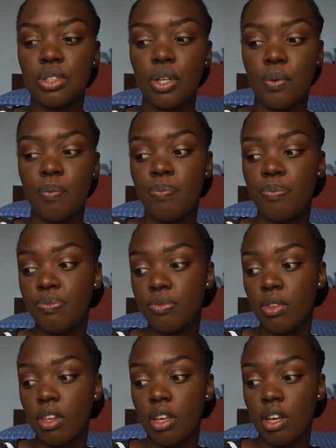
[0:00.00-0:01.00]
So
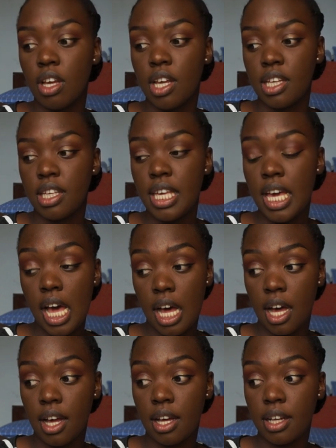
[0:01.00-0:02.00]

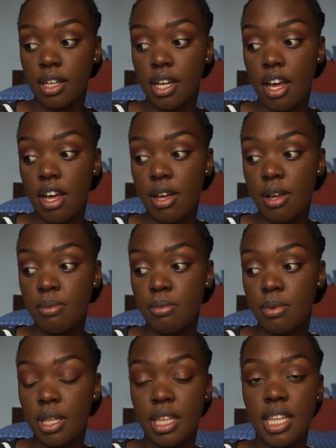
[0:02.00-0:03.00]
yeah,
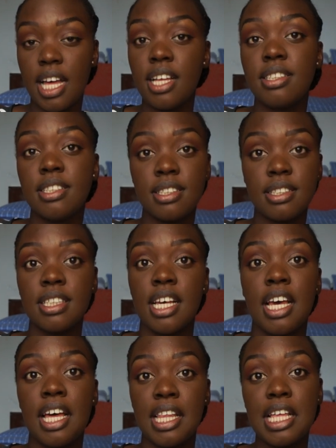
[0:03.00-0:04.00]
that's
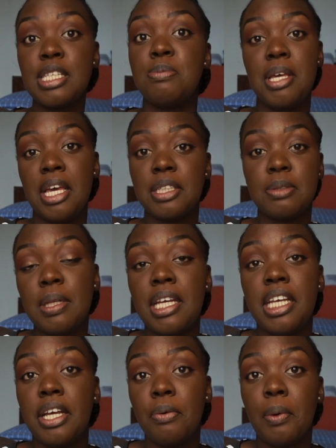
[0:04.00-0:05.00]
me
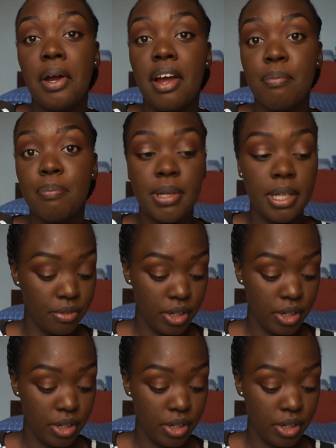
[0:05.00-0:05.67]
explaining where I've been.